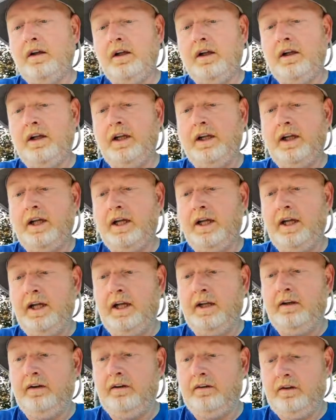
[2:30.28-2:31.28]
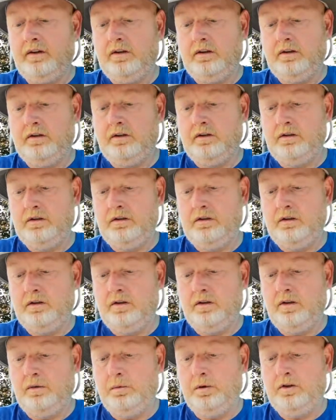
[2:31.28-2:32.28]
And
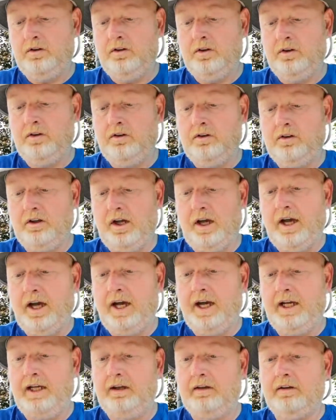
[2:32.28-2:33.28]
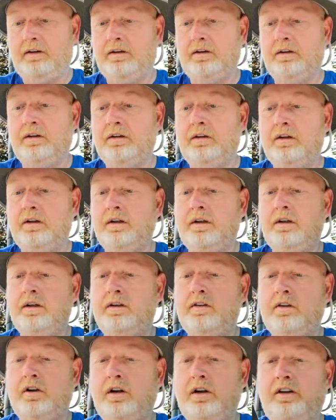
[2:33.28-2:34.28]
what's inside?
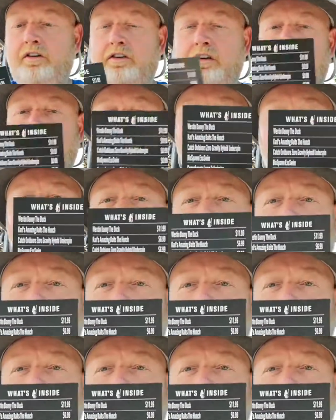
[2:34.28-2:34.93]
It's a list of all